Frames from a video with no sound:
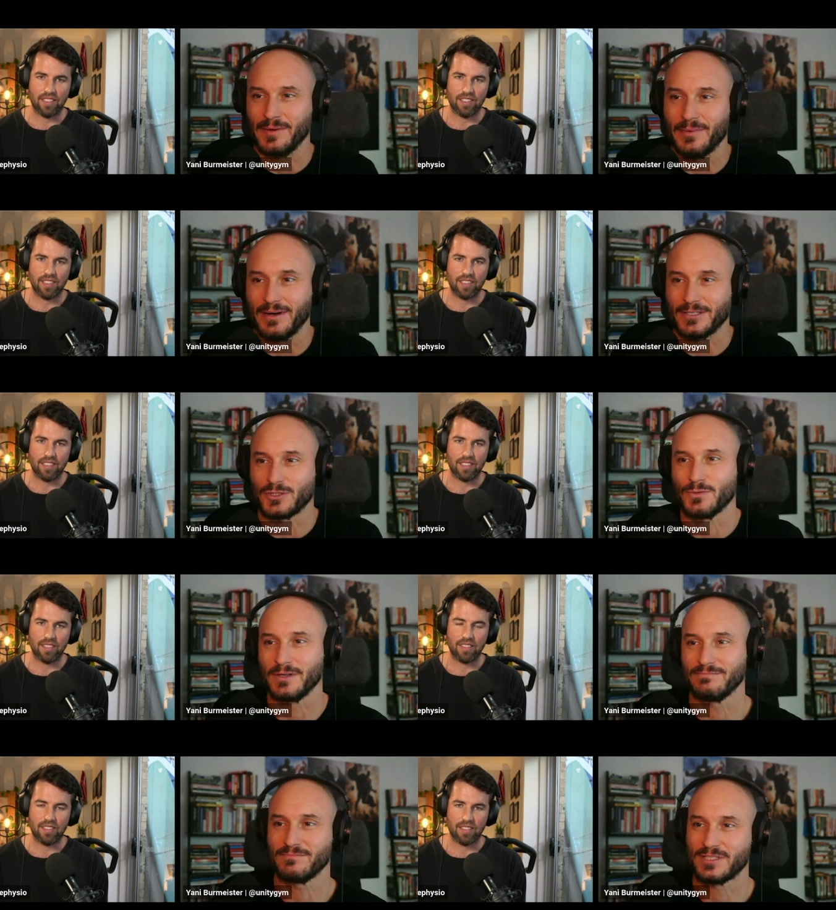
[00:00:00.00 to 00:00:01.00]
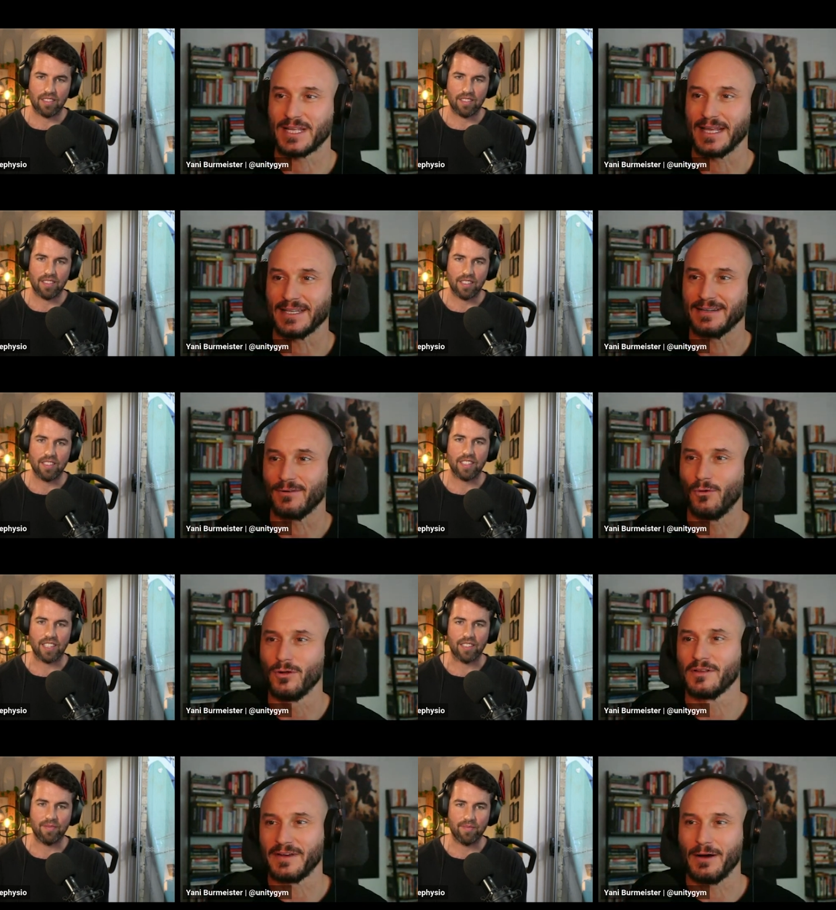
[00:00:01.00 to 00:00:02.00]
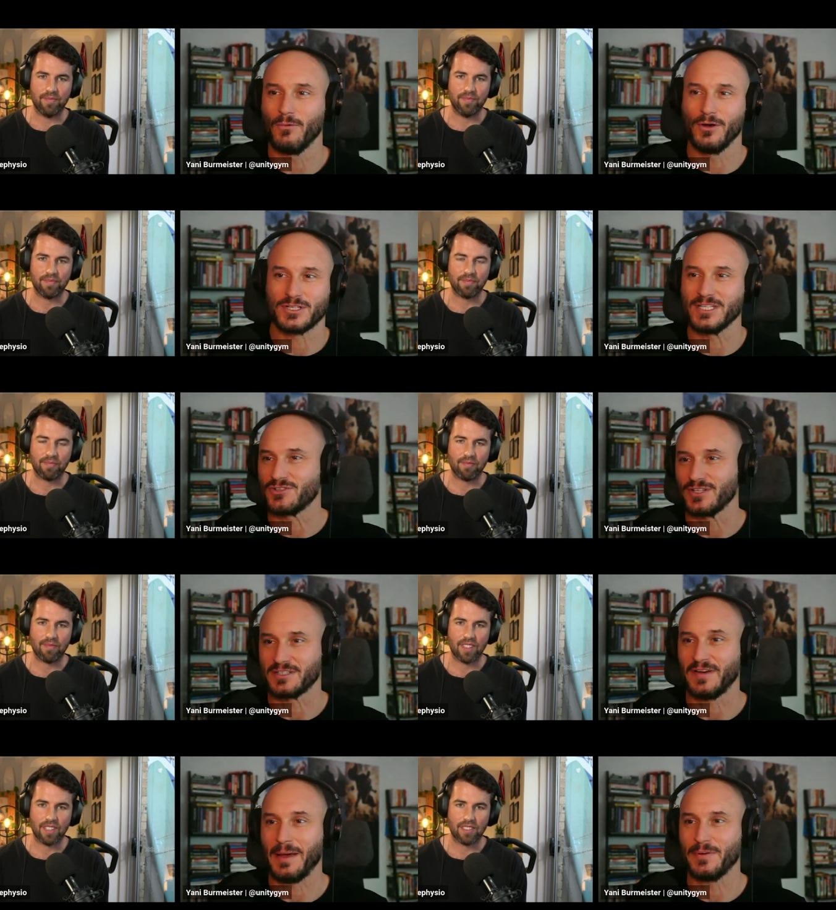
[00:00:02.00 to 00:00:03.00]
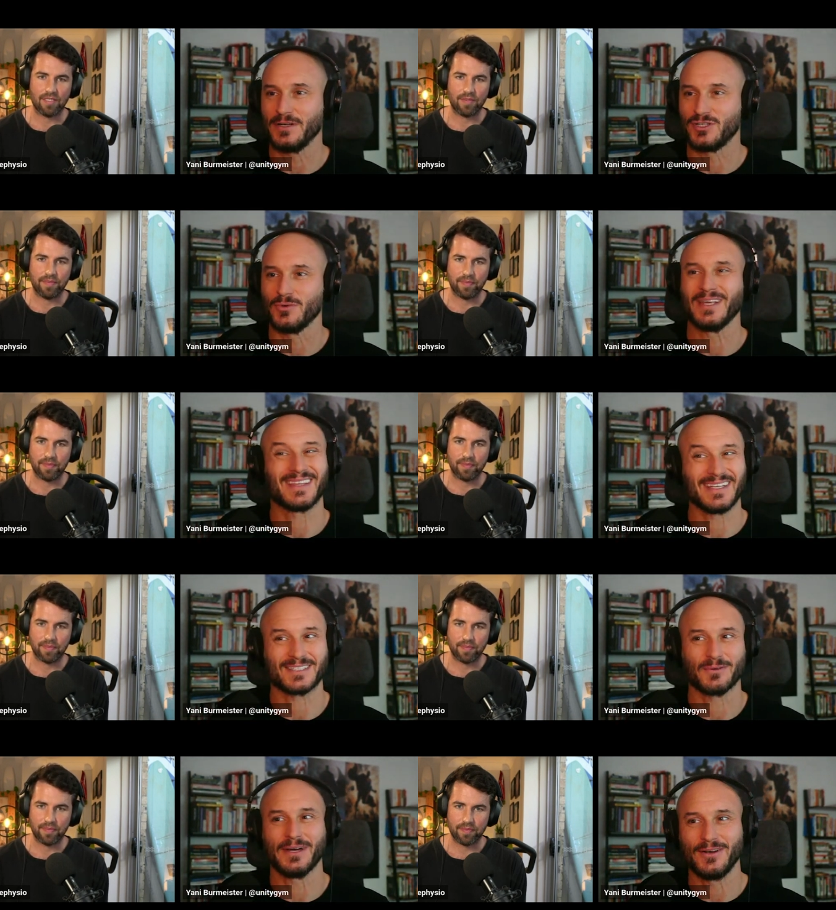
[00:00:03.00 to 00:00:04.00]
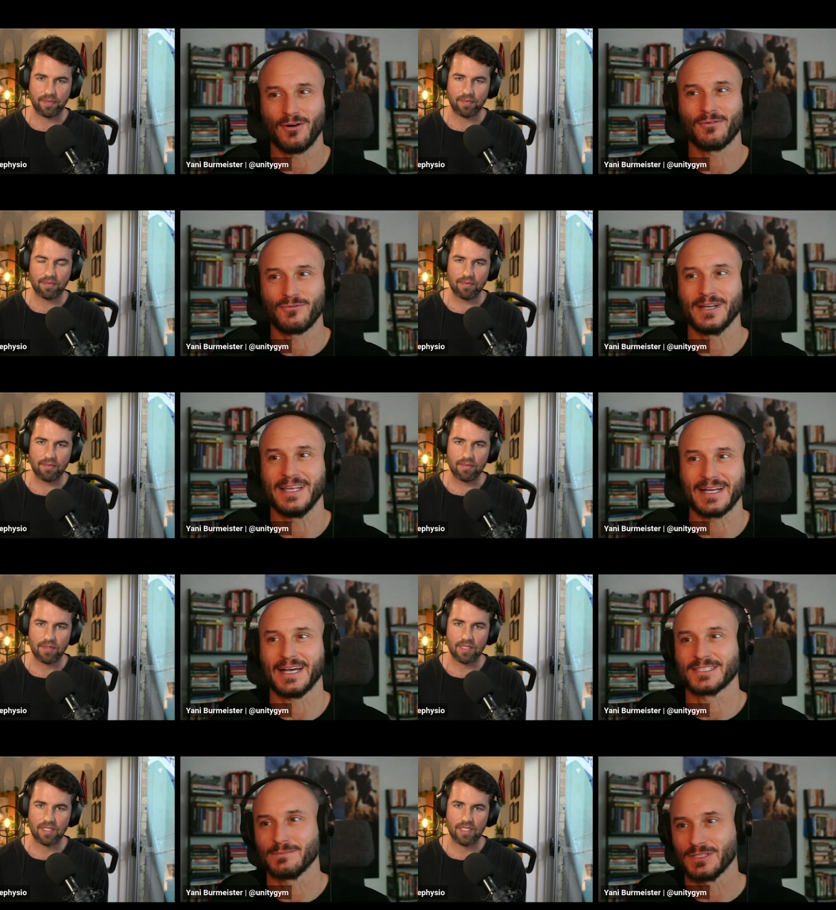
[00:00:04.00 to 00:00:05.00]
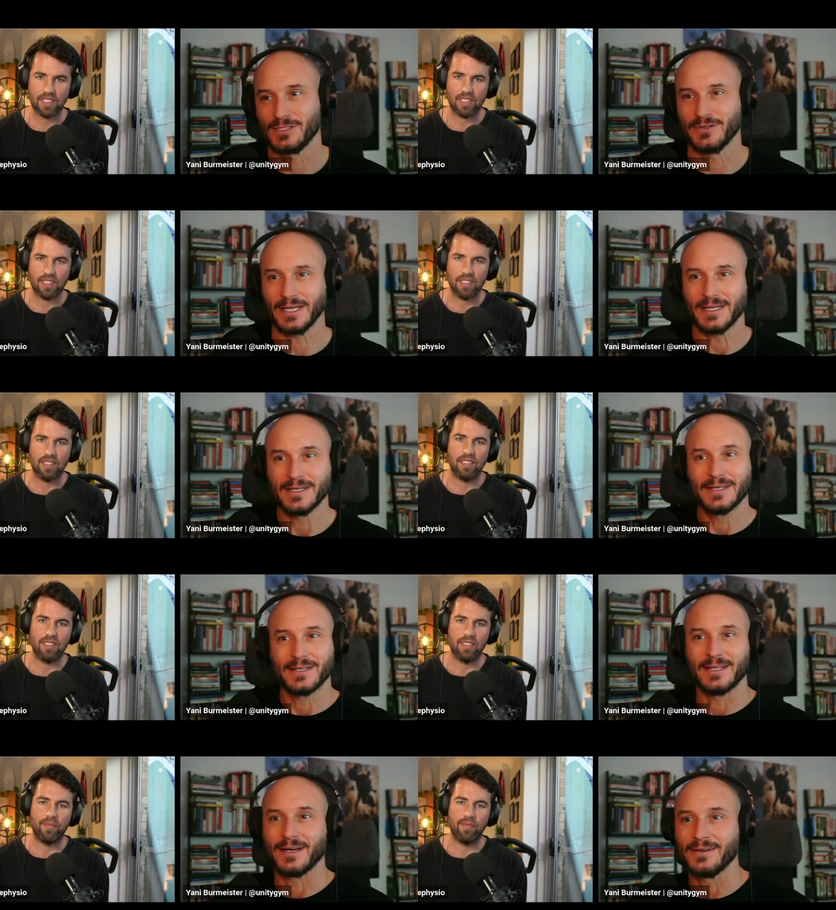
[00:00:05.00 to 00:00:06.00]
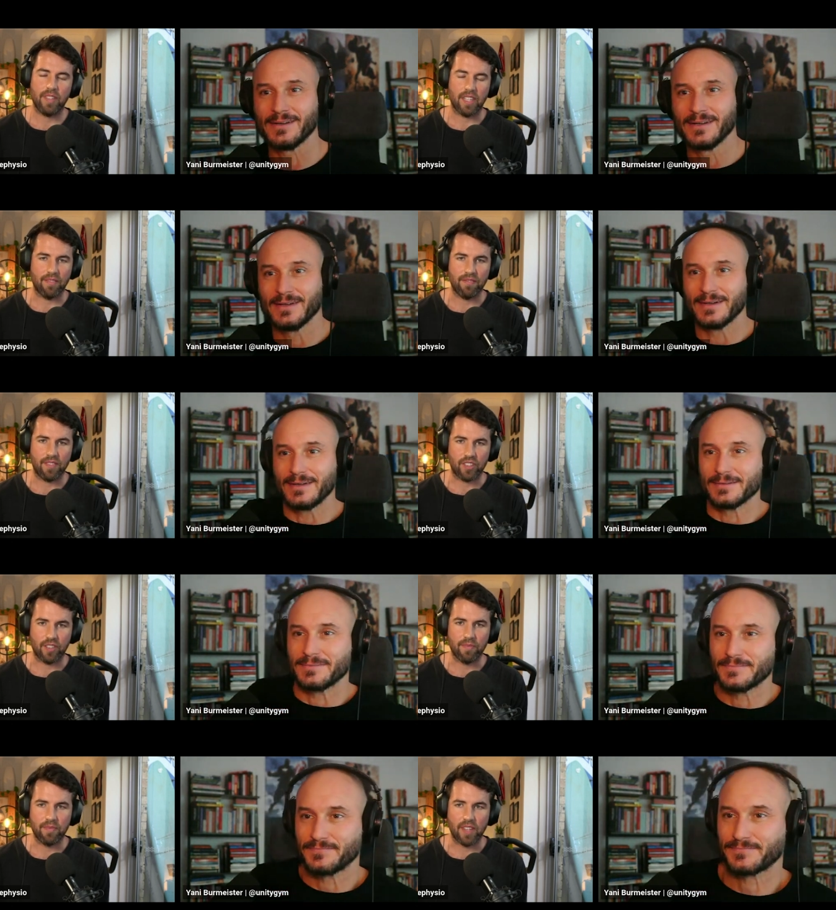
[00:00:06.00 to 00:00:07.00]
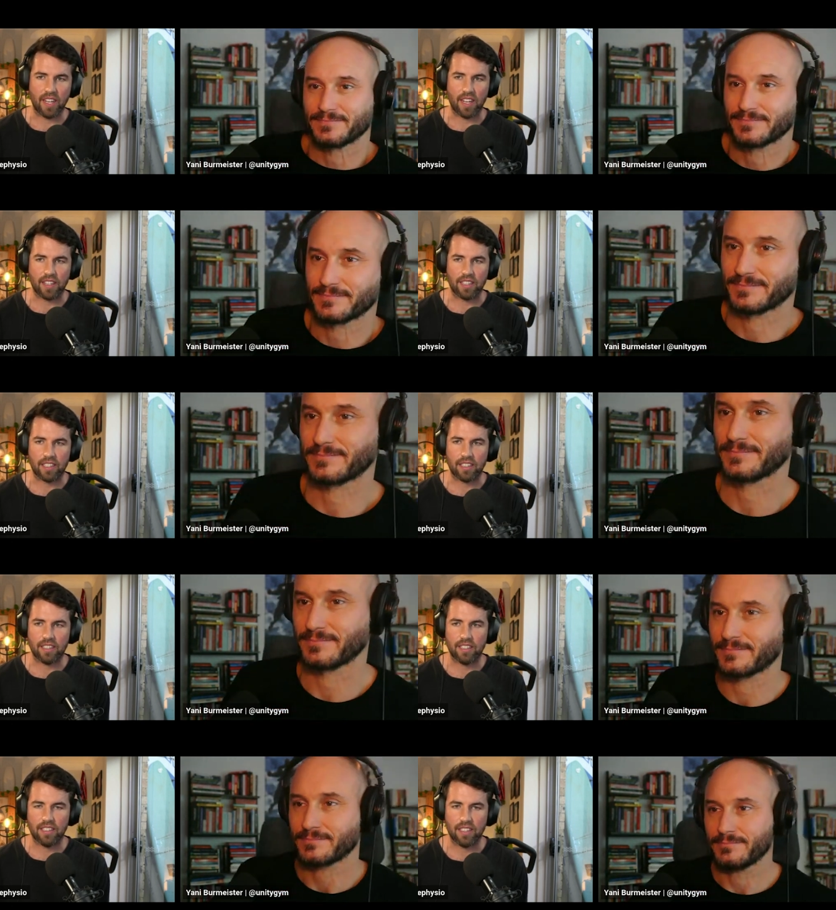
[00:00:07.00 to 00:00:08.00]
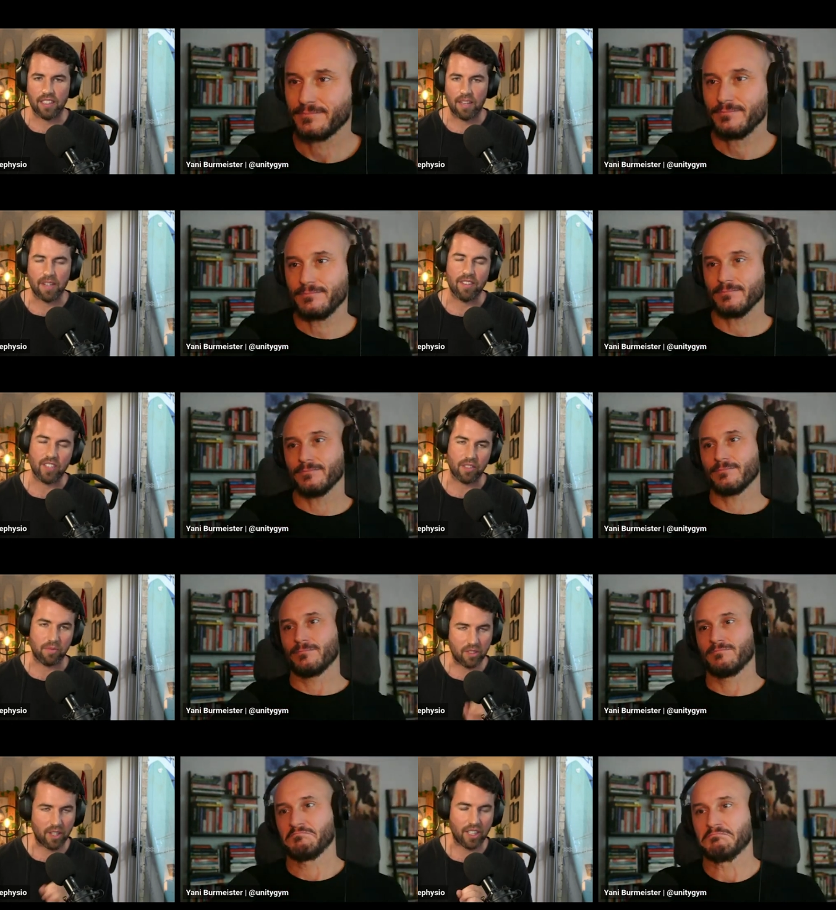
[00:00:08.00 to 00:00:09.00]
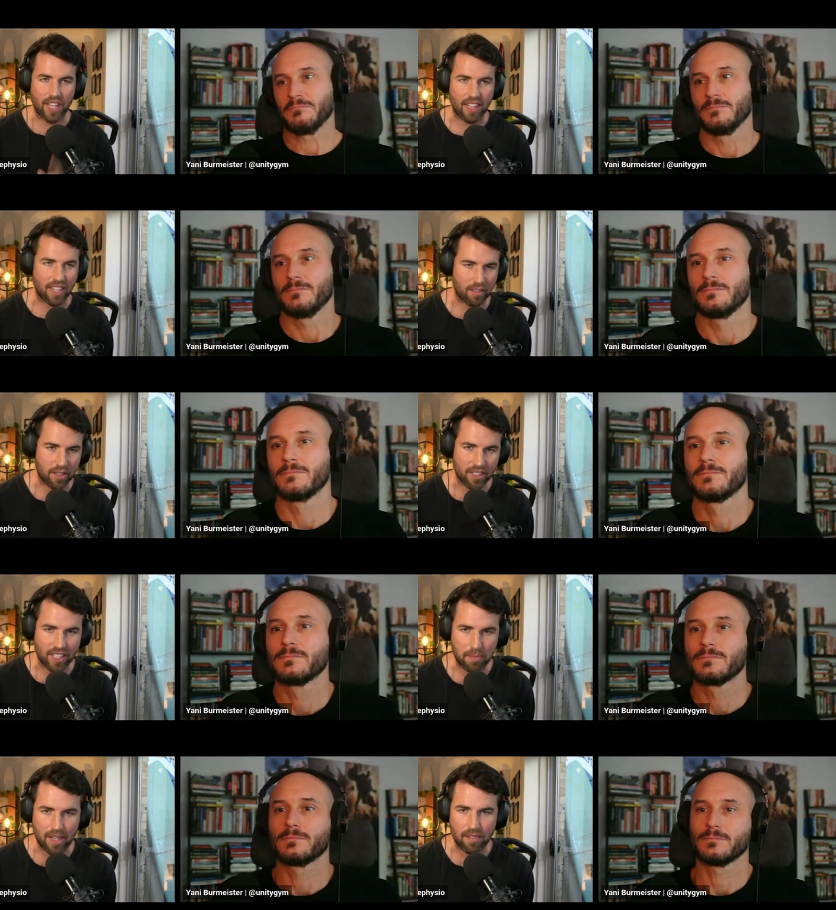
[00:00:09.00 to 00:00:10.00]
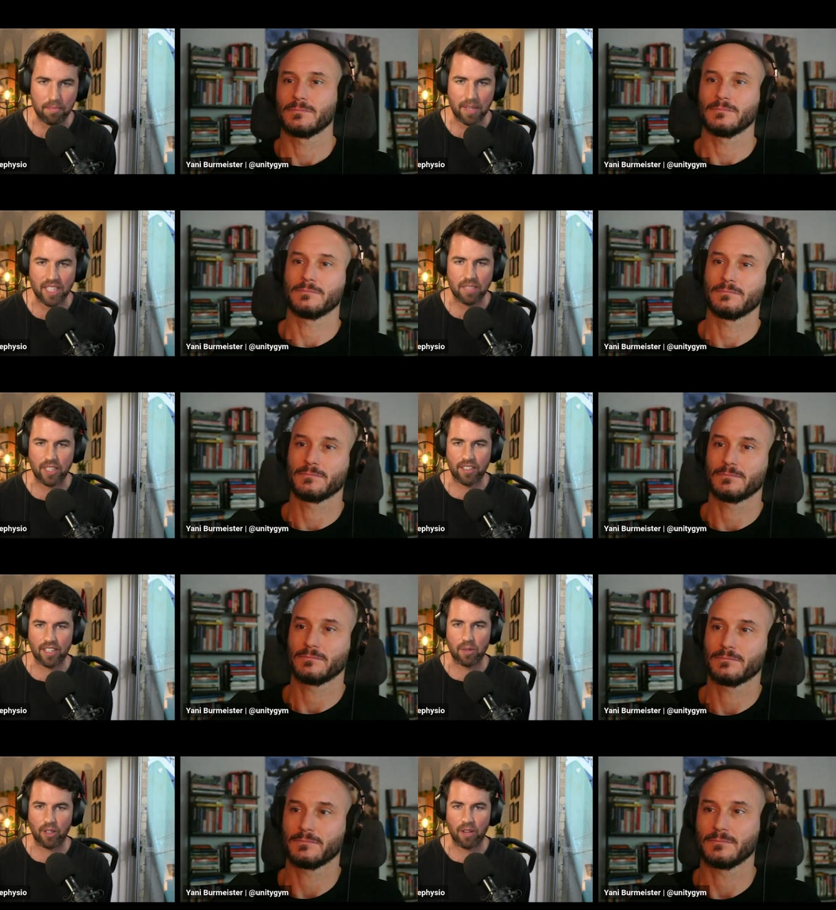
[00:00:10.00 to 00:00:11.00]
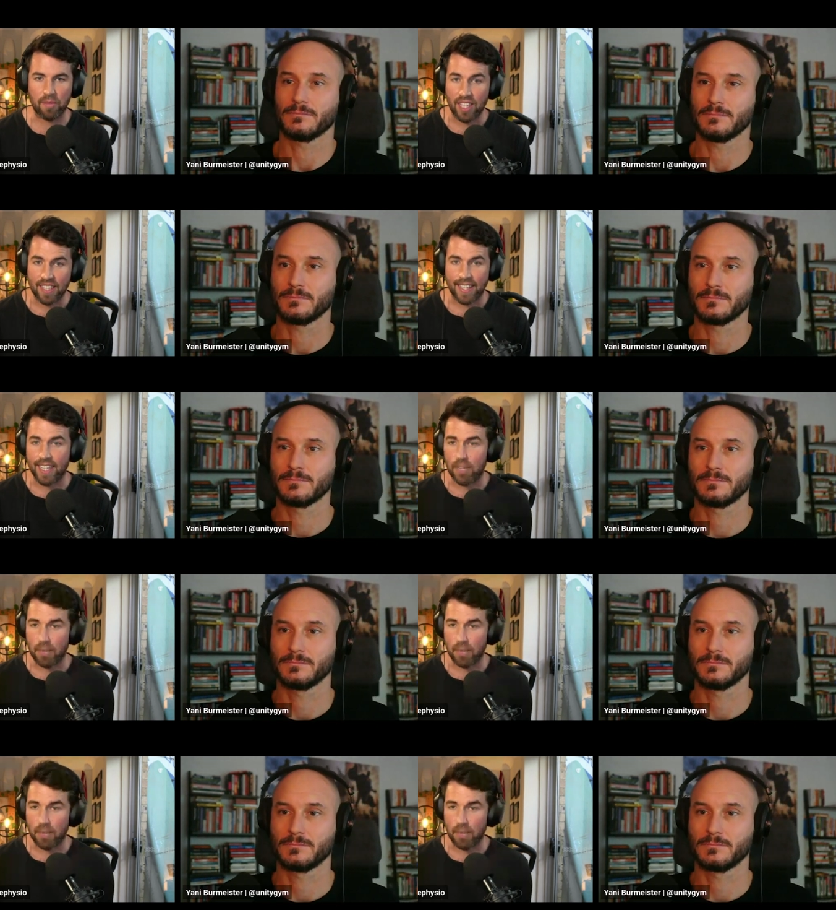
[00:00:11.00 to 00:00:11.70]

Speaker 1: bit, but I just want to state that all of our worst injuries have happened doing things that we're not really accustomed to doing. You
Speaker 2: know. Yeah, for sure. And I think like, I mean, just quickly on that, like when you said bench specialization program, that ended up being the